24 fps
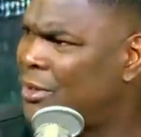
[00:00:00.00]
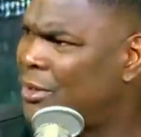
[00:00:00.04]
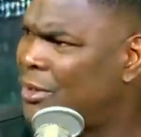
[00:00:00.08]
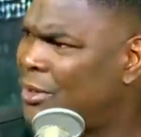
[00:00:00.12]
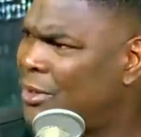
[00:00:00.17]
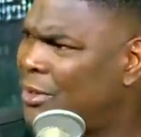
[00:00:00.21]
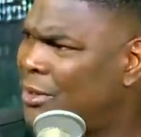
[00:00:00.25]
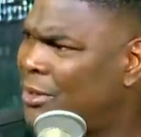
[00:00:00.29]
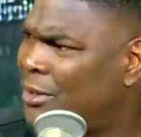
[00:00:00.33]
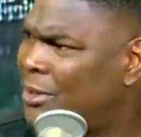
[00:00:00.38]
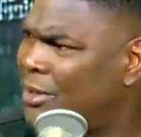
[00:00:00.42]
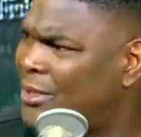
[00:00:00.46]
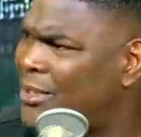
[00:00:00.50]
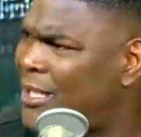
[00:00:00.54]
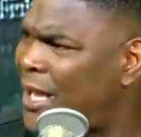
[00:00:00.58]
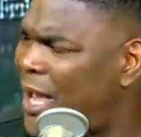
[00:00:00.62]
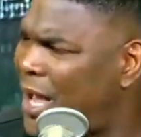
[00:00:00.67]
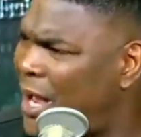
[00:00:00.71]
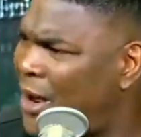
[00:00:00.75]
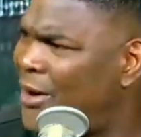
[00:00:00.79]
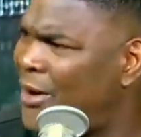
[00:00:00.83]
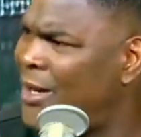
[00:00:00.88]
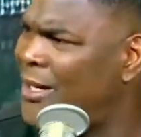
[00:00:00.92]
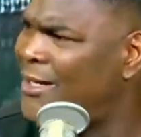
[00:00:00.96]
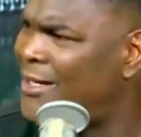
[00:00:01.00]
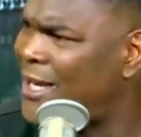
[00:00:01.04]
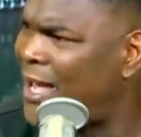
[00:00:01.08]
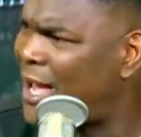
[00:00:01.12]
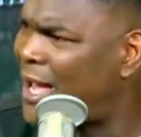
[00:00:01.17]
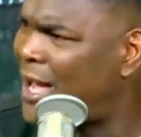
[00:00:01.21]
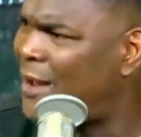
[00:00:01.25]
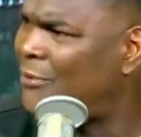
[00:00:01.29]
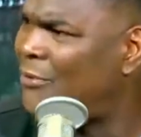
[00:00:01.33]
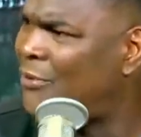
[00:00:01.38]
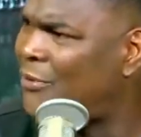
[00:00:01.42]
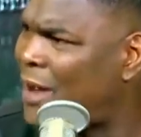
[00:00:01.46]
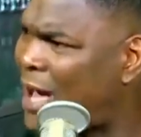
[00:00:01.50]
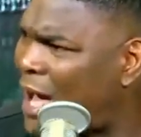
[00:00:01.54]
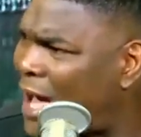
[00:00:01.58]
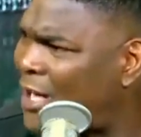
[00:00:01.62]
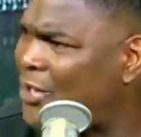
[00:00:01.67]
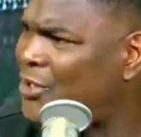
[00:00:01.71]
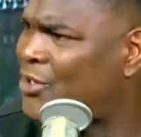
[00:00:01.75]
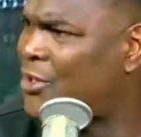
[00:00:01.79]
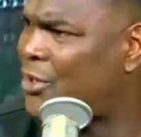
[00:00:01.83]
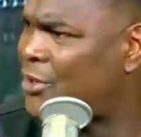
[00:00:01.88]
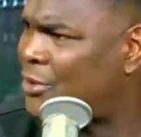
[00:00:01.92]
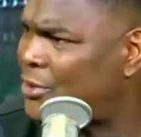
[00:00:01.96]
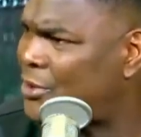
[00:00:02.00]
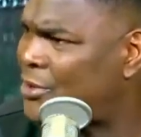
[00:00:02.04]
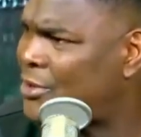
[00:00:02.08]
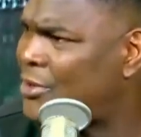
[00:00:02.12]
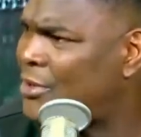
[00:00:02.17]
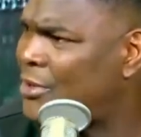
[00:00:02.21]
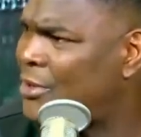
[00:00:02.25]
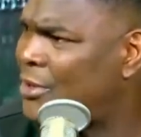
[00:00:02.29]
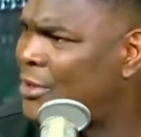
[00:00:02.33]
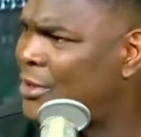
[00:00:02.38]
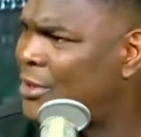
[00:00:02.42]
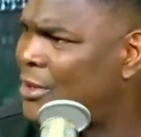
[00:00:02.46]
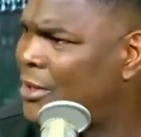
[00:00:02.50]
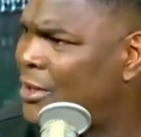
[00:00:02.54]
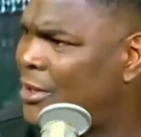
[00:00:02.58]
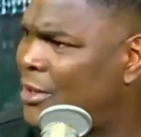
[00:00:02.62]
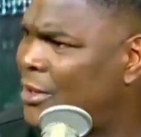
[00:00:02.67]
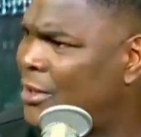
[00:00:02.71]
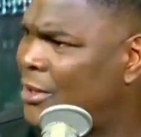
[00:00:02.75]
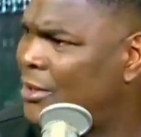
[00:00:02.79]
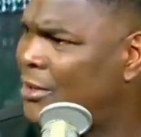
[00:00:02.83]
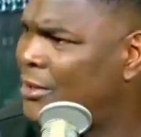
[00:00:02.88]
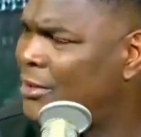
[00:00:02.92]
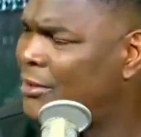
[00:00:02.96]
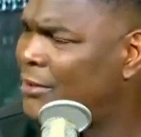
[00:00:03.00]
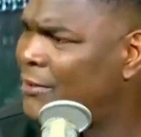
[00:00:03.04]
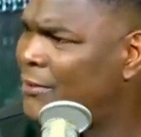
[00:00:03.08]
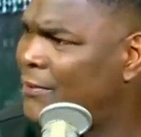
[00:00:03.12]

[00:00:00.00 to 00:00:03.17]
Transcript: Yeah. It's Aaron Damn Rodgers. Hey, uh,